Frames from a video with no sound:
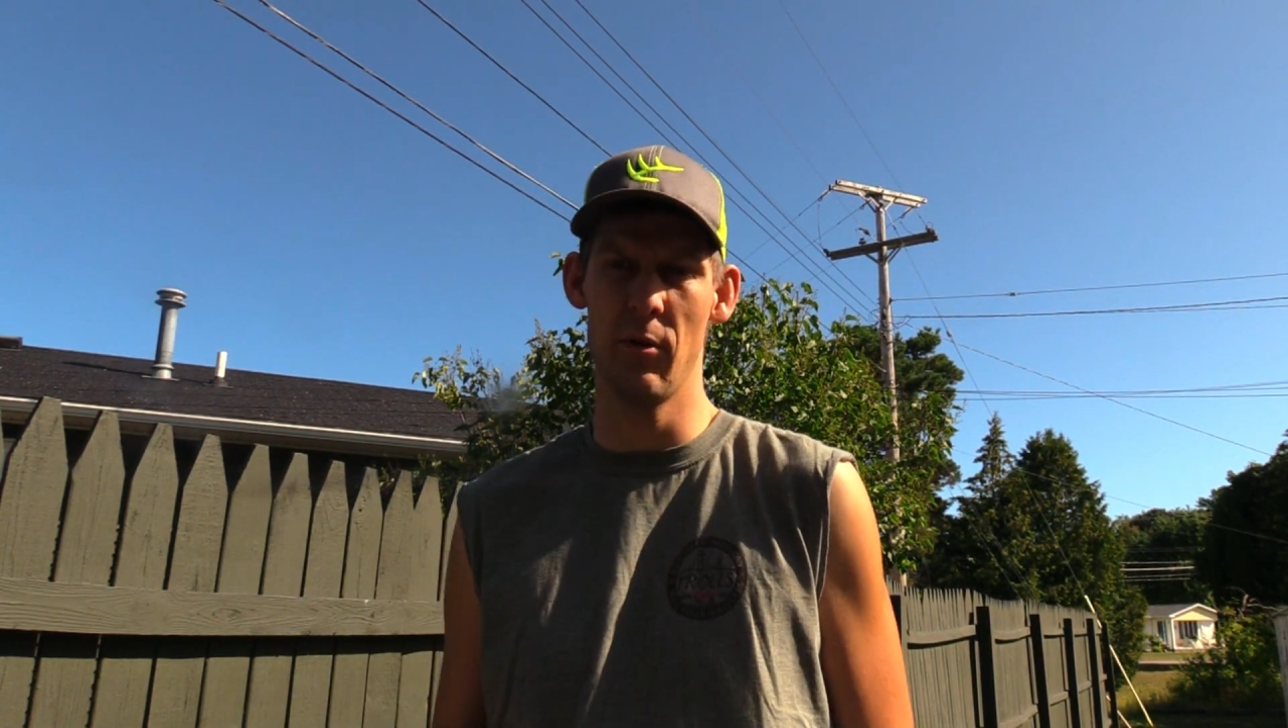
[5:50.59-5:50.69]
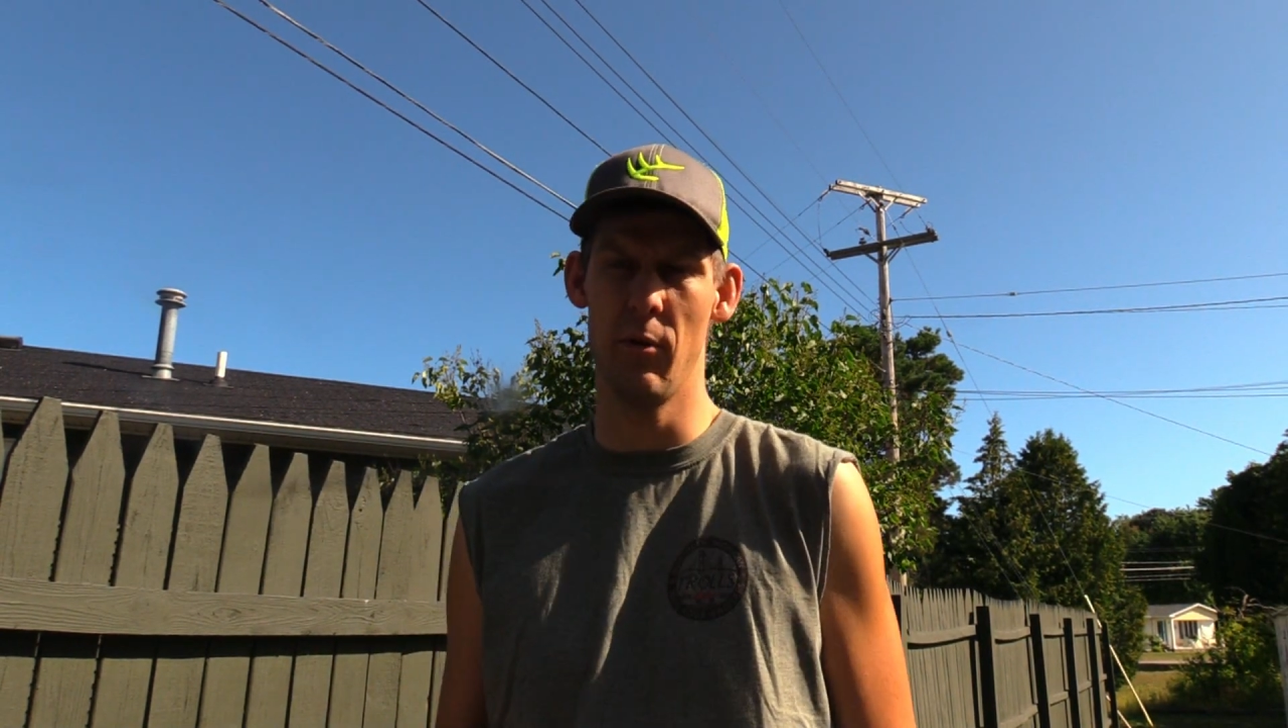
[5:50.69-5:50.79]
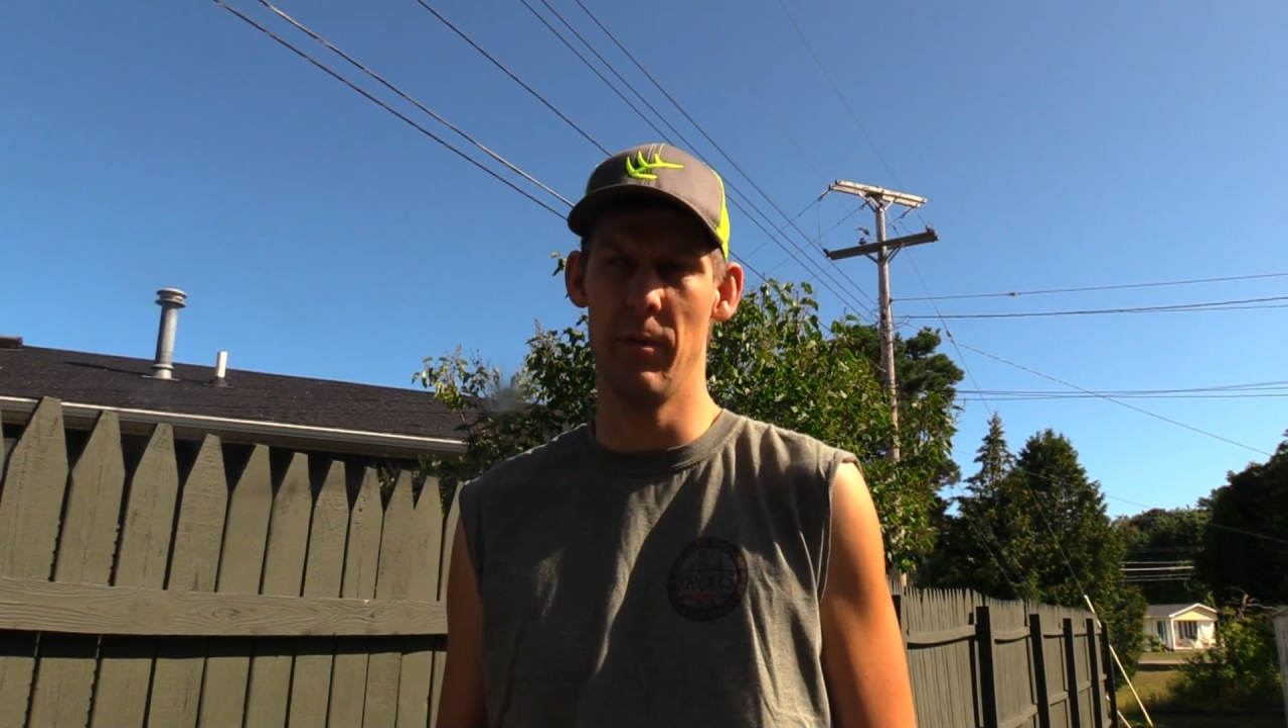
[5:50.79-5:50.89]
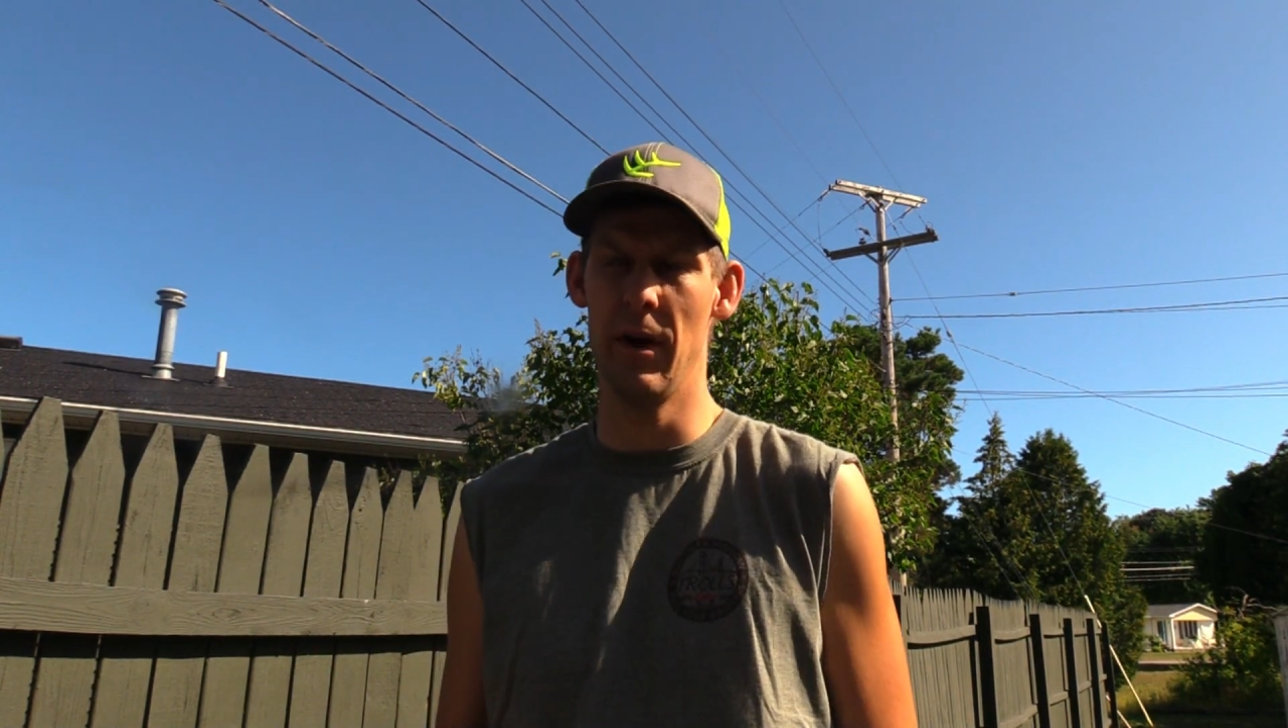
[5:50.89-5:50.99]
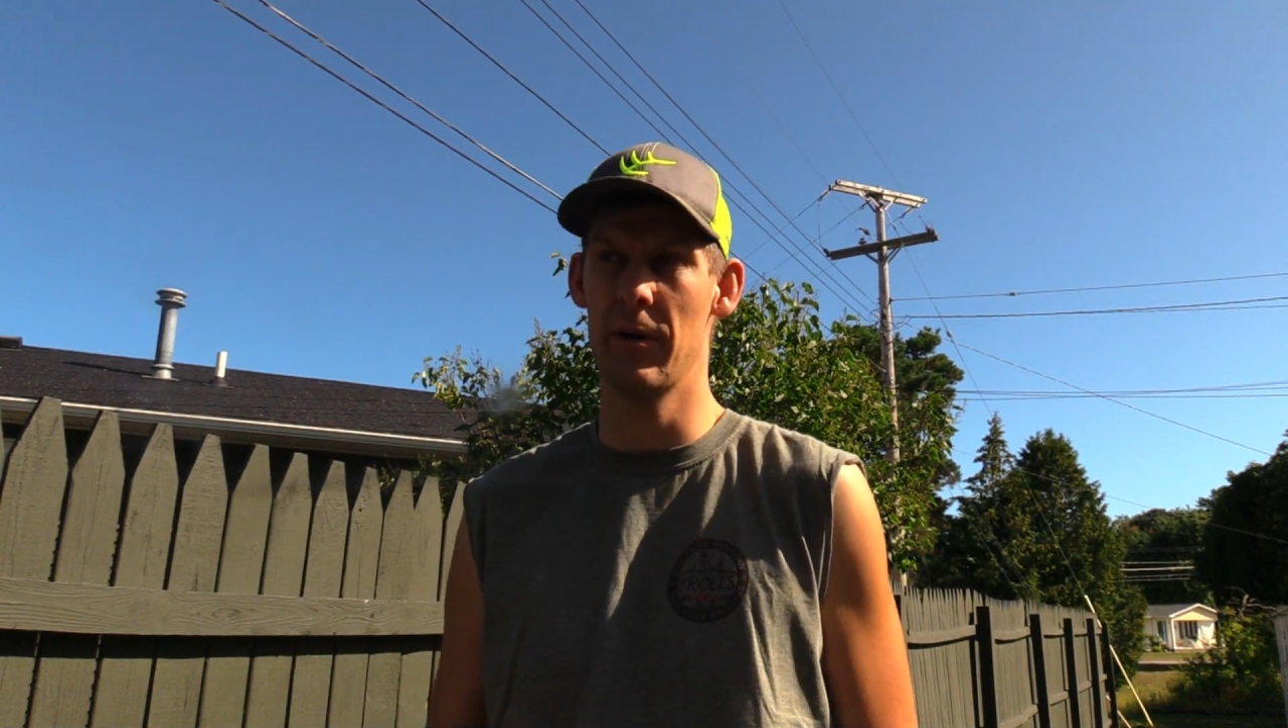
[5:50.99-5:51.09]

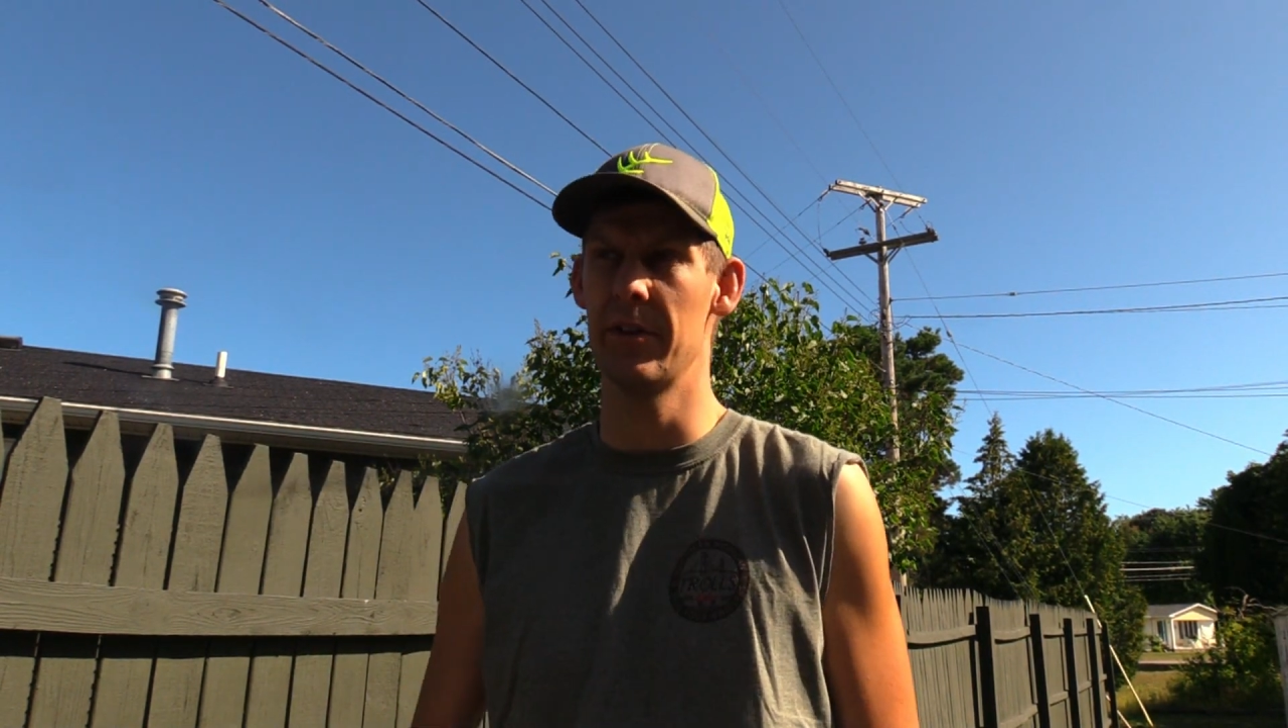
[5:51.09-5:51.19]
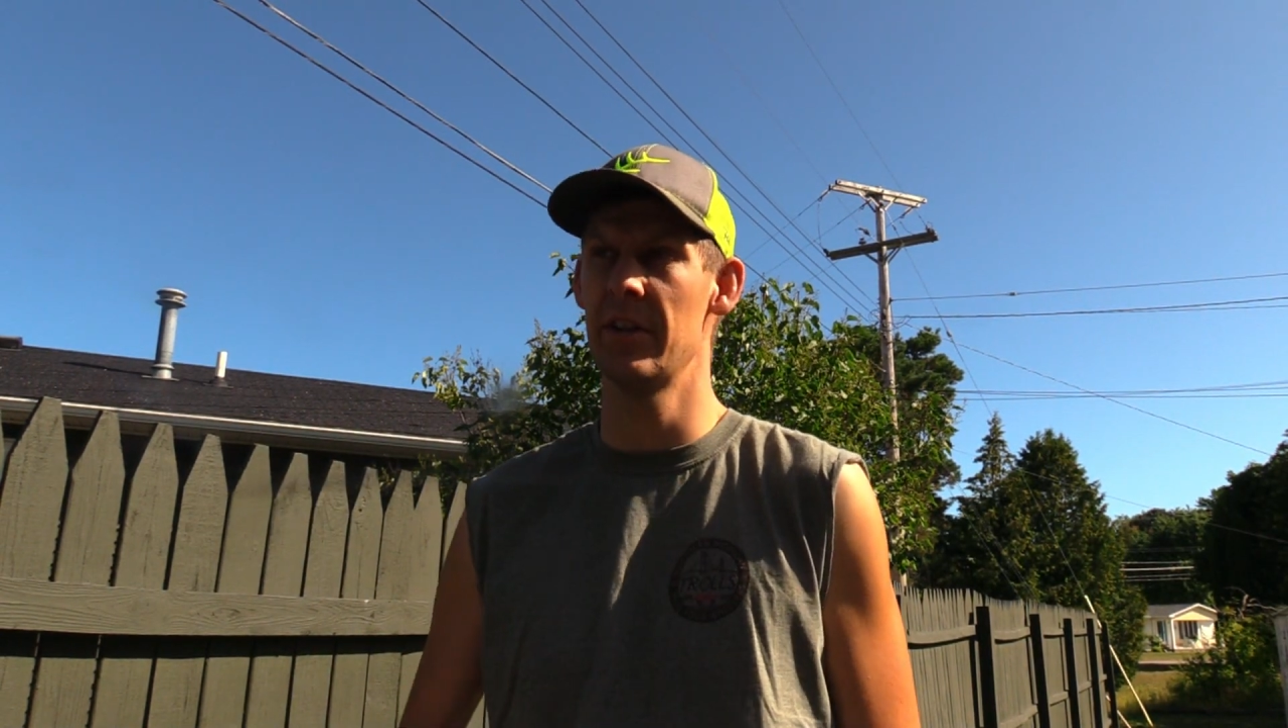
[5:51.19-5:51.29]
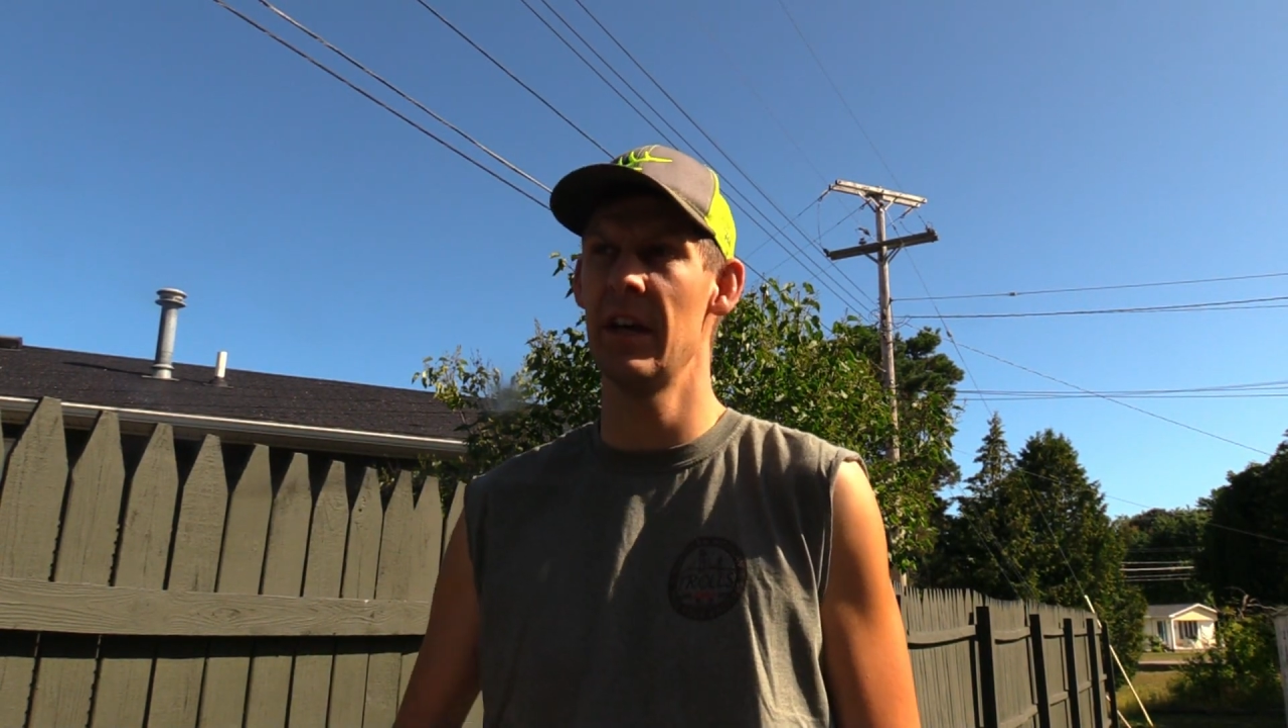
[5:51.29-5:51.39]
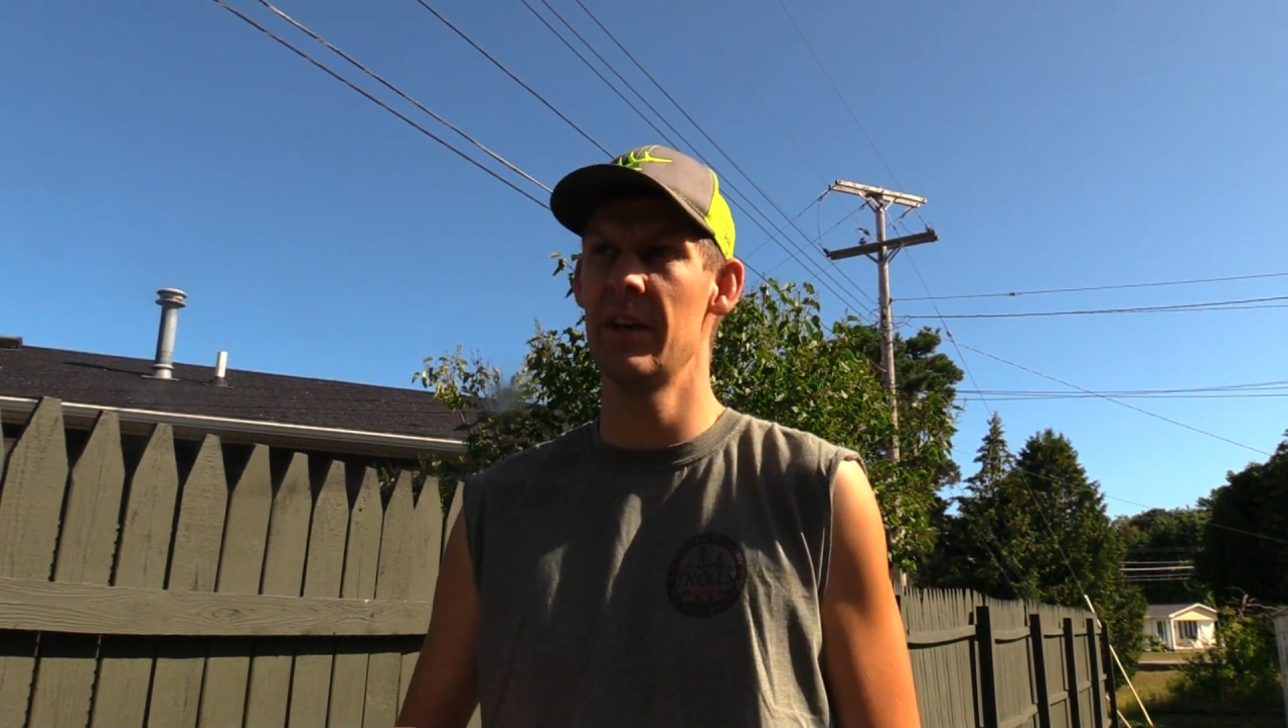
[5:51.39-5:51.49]
go about it.